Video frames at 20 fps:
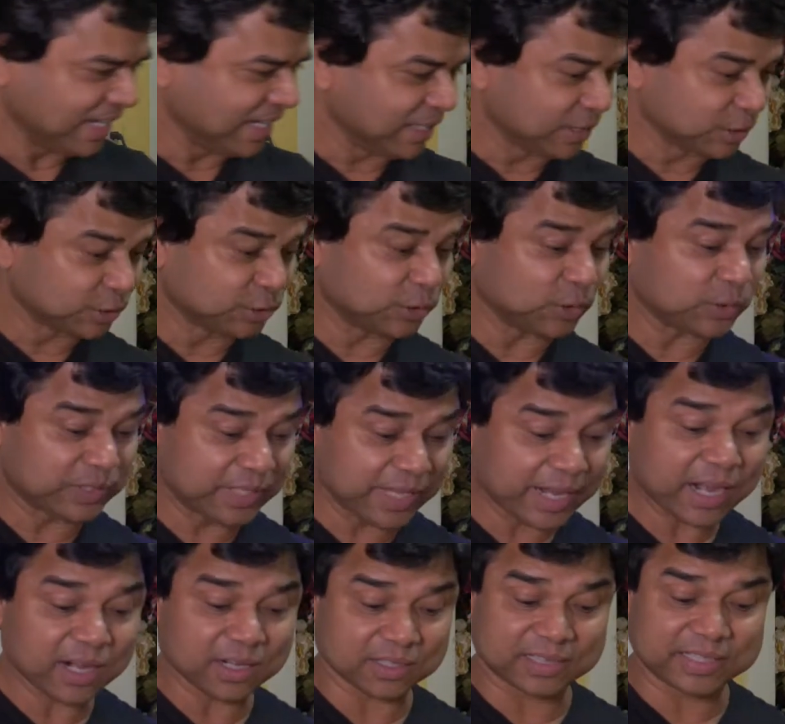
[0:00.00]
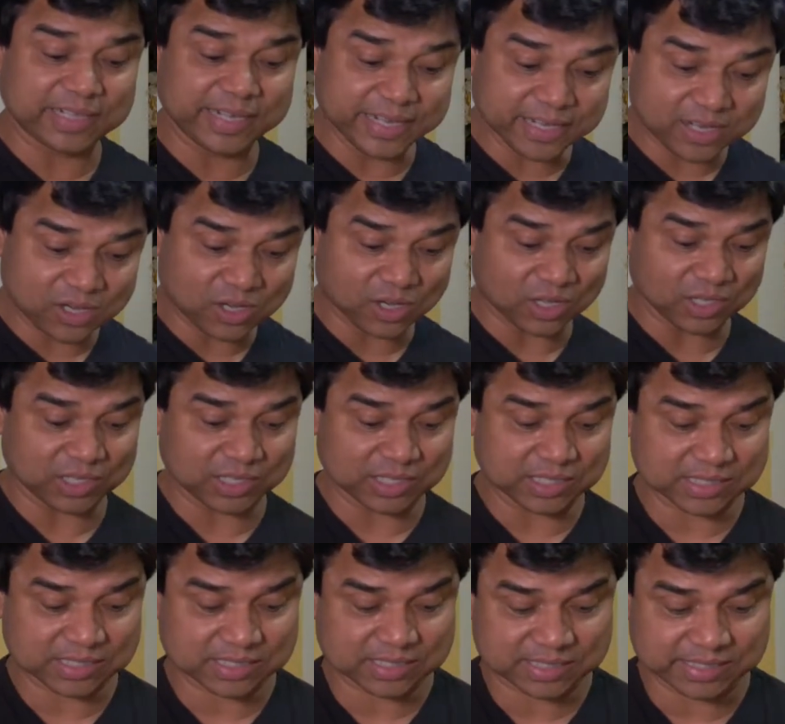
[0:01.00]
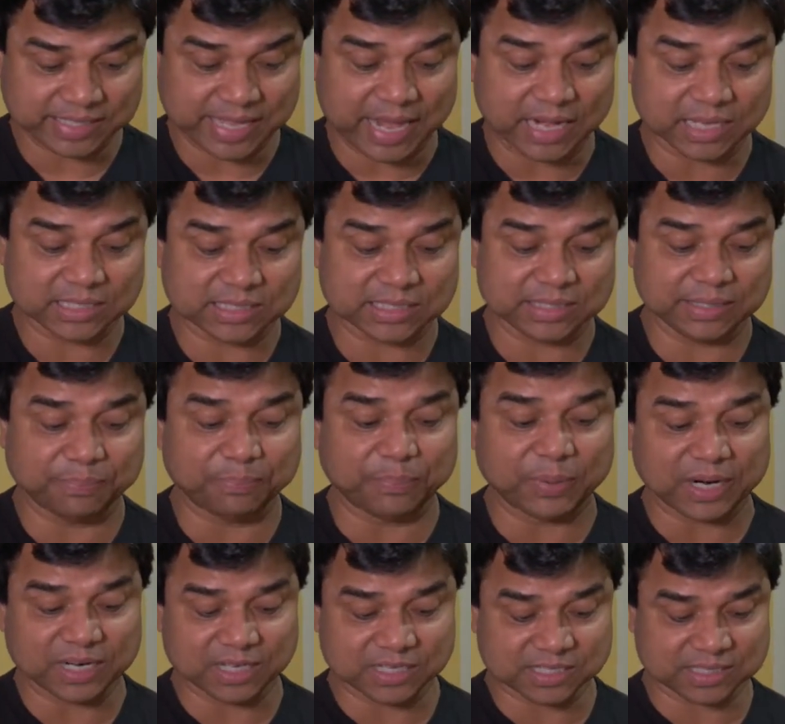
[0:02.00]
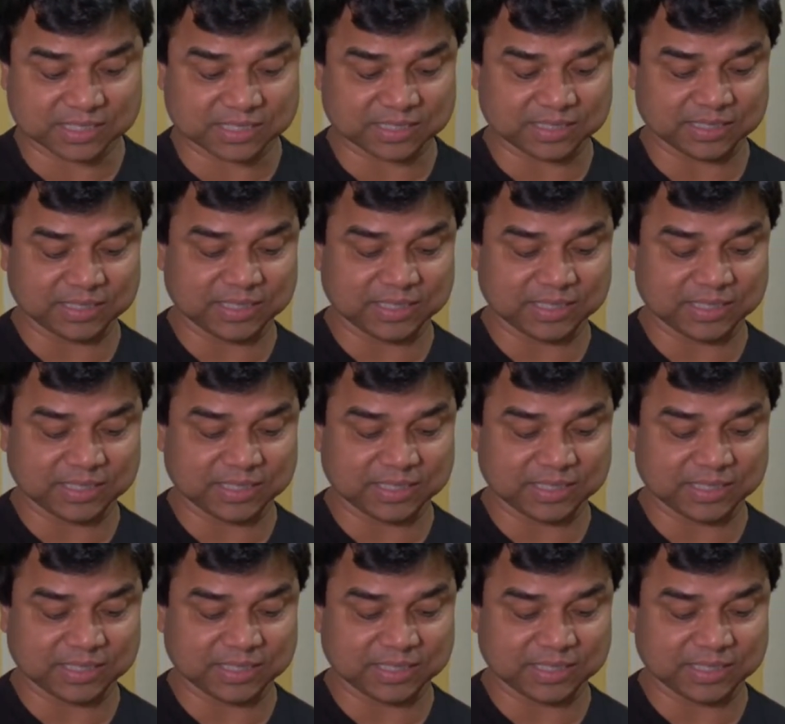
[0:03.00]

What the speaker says: so there are three colors Galaxy Buds